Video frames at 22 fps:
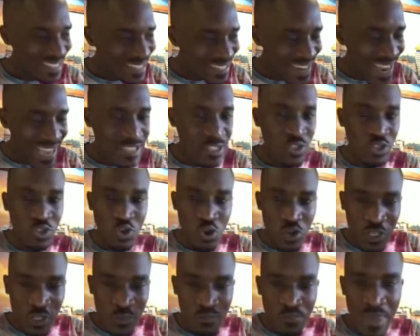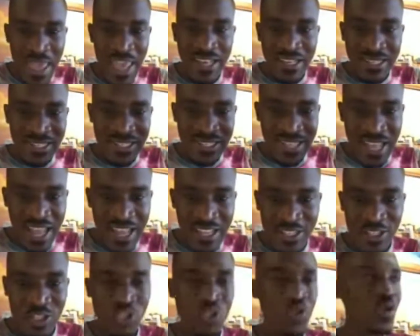It does not make
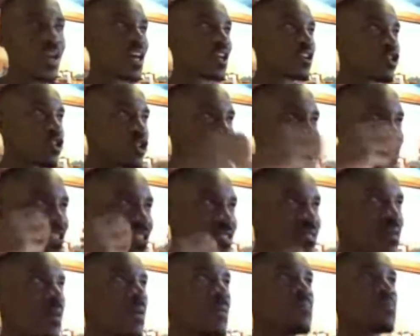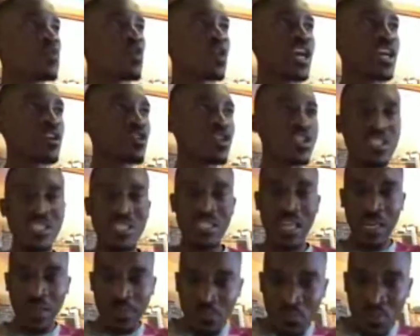sense. You cannot
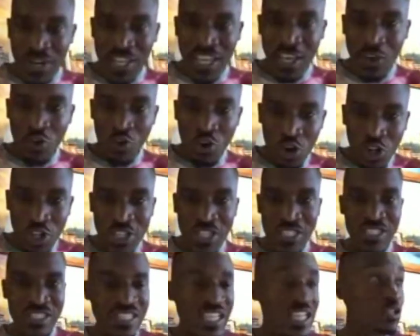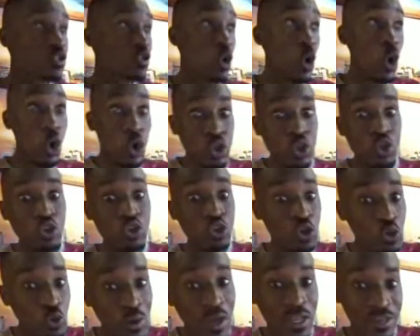start bringing all these things. Oh,
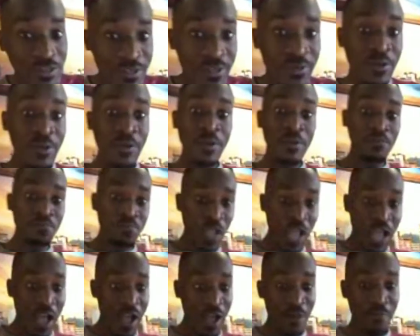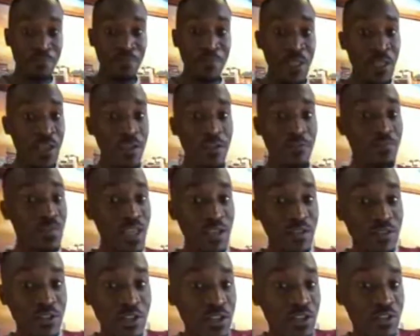you know what?
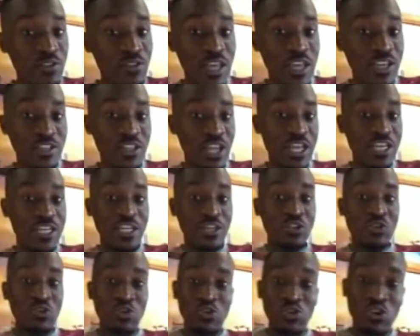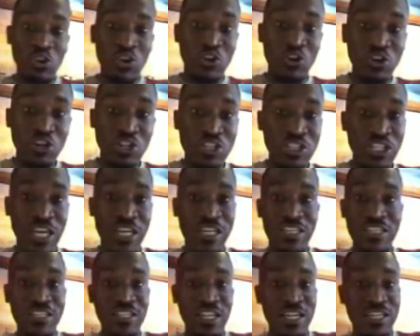They need to know
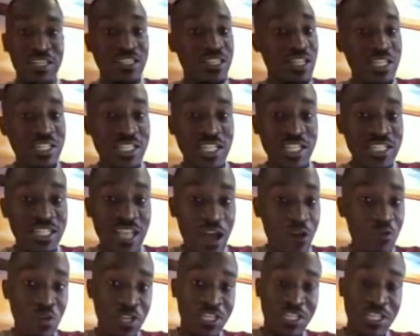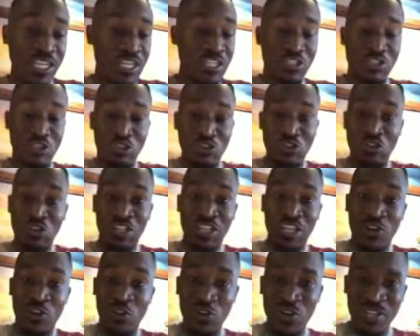that this is how it is. You
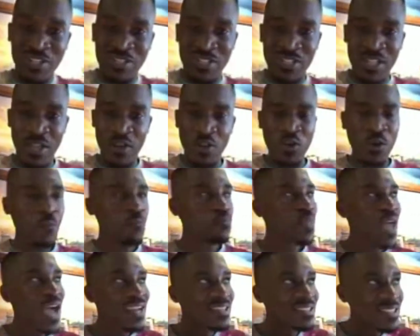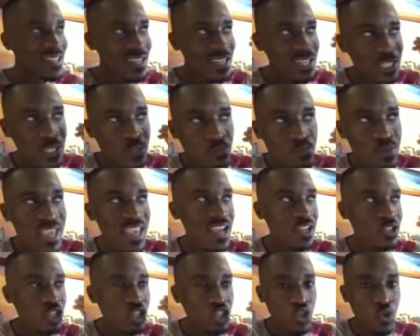know, the law is the law. That is
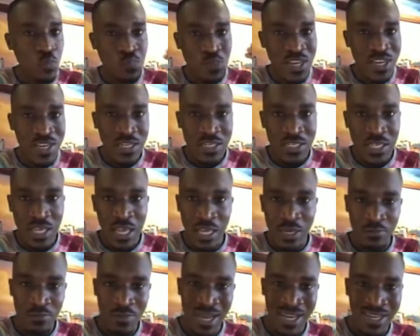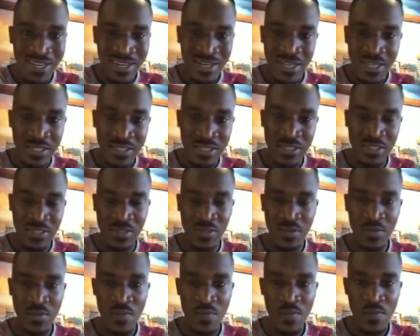bare stupidity and
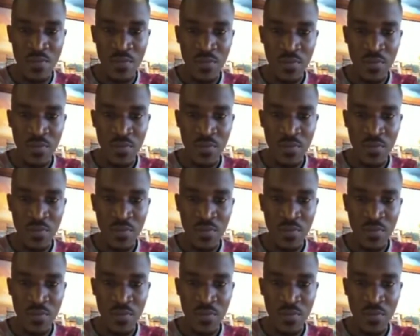madness.